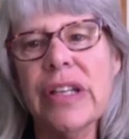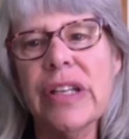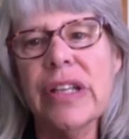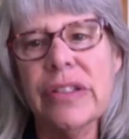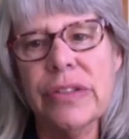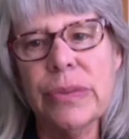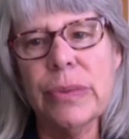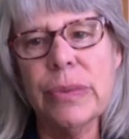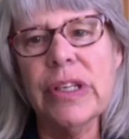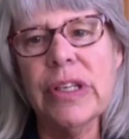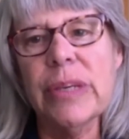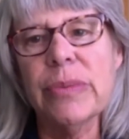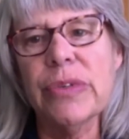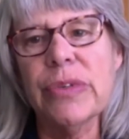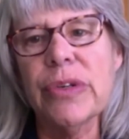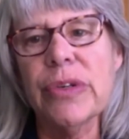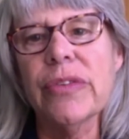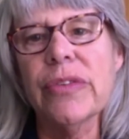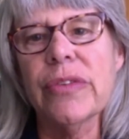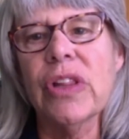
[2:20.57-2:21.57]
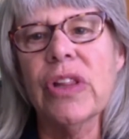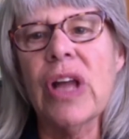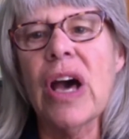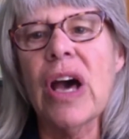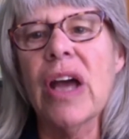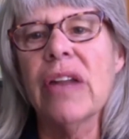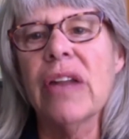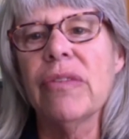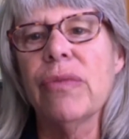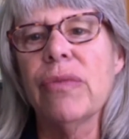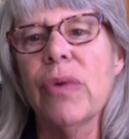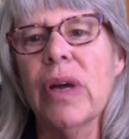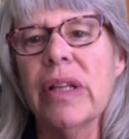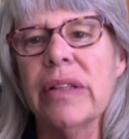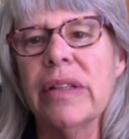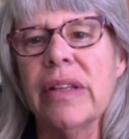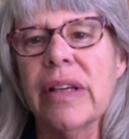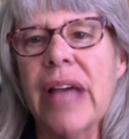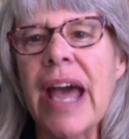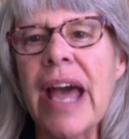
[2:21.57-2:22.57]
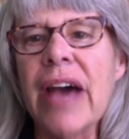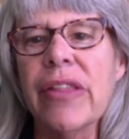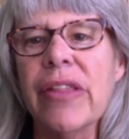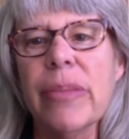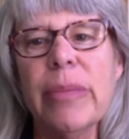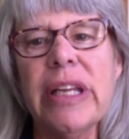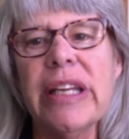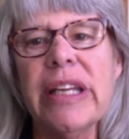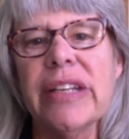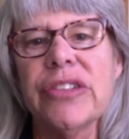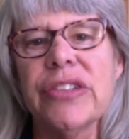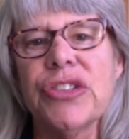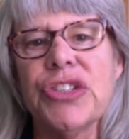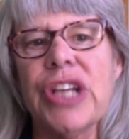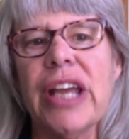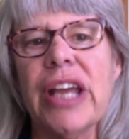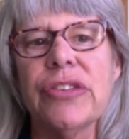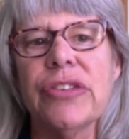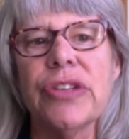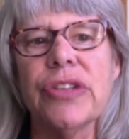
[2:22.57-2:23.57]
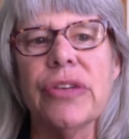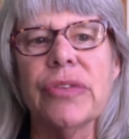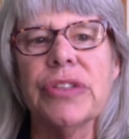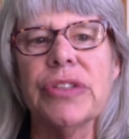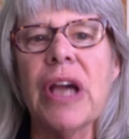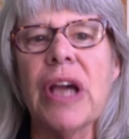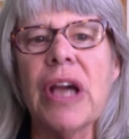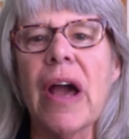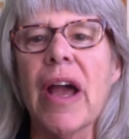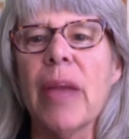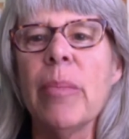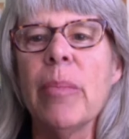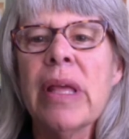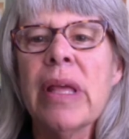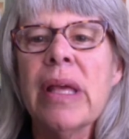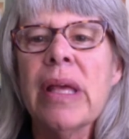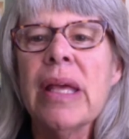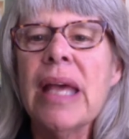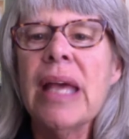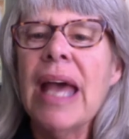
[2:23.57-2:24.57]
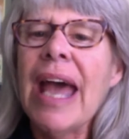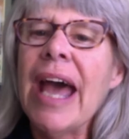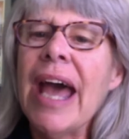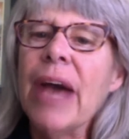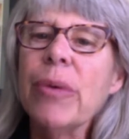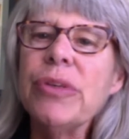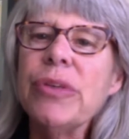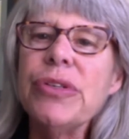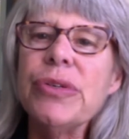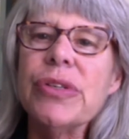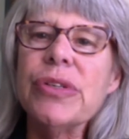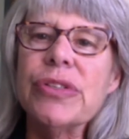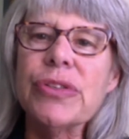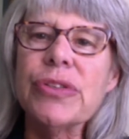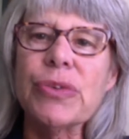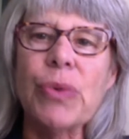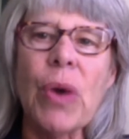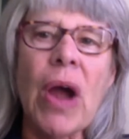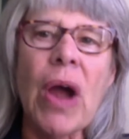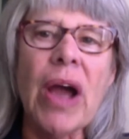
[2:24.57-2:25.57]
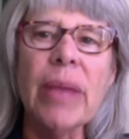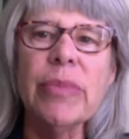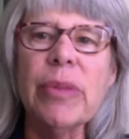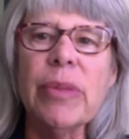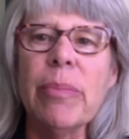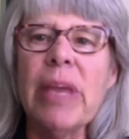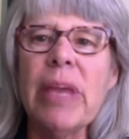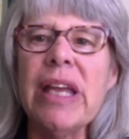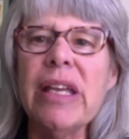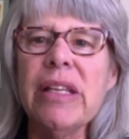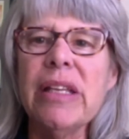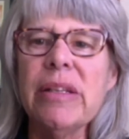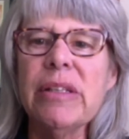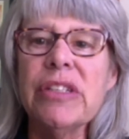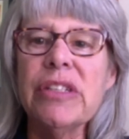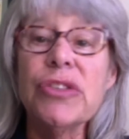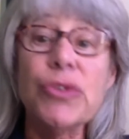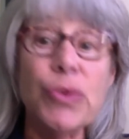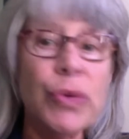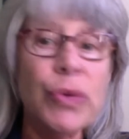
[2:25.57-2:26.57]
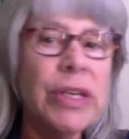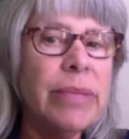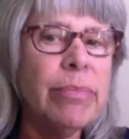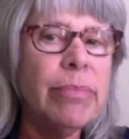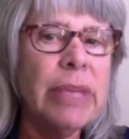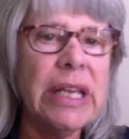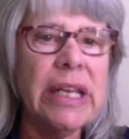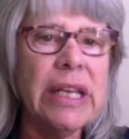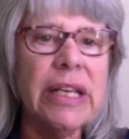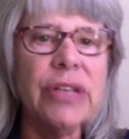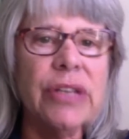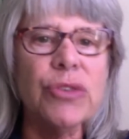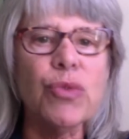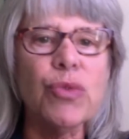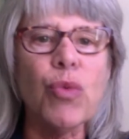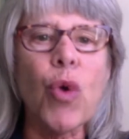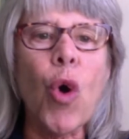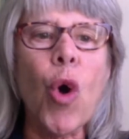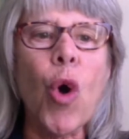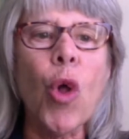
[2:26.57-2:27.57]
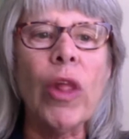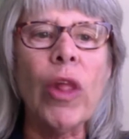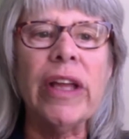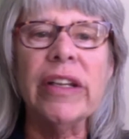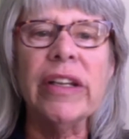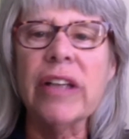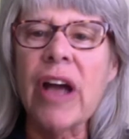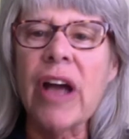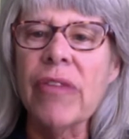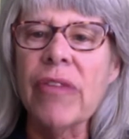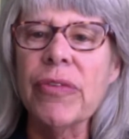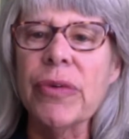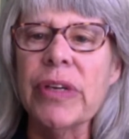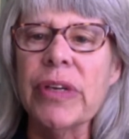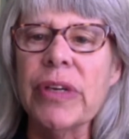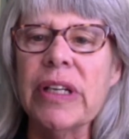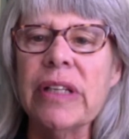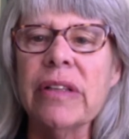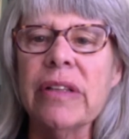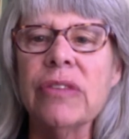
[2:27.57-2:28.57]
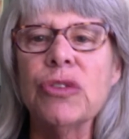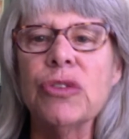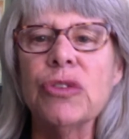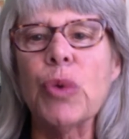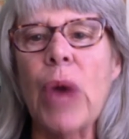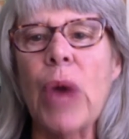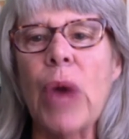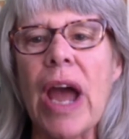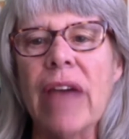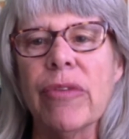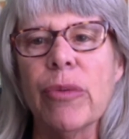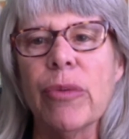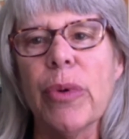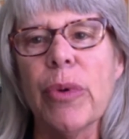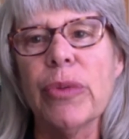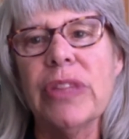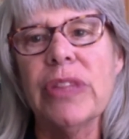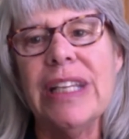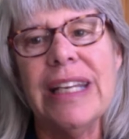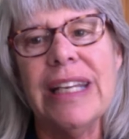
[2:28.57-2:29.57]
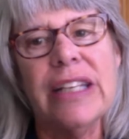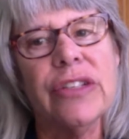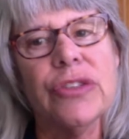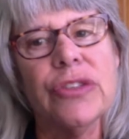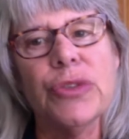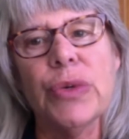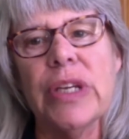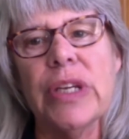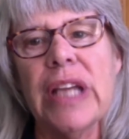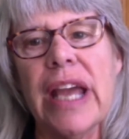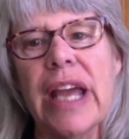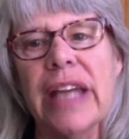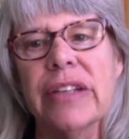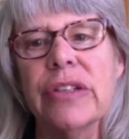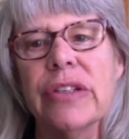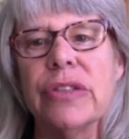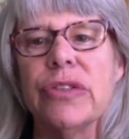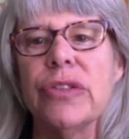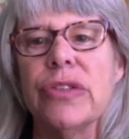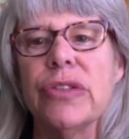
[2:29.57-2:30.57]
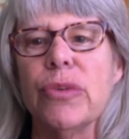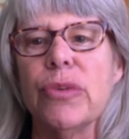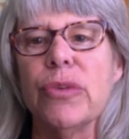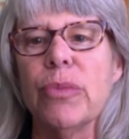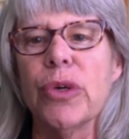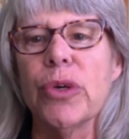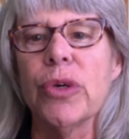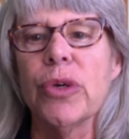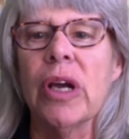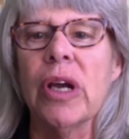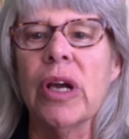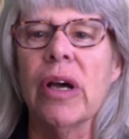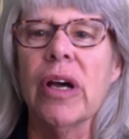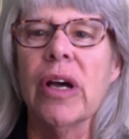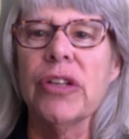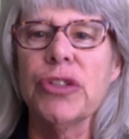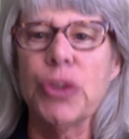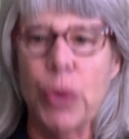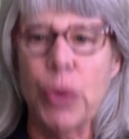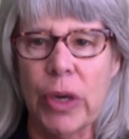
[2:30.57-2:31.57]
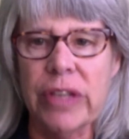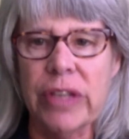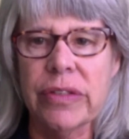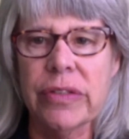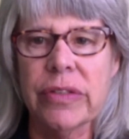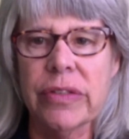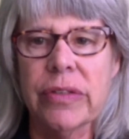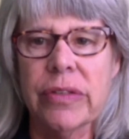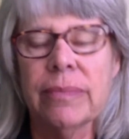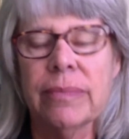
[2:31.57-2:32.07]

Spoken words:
to really observe a lot of how the media has changed over time. How would you describe the mainstream media's role in covering travel, both the industry and consumer choice?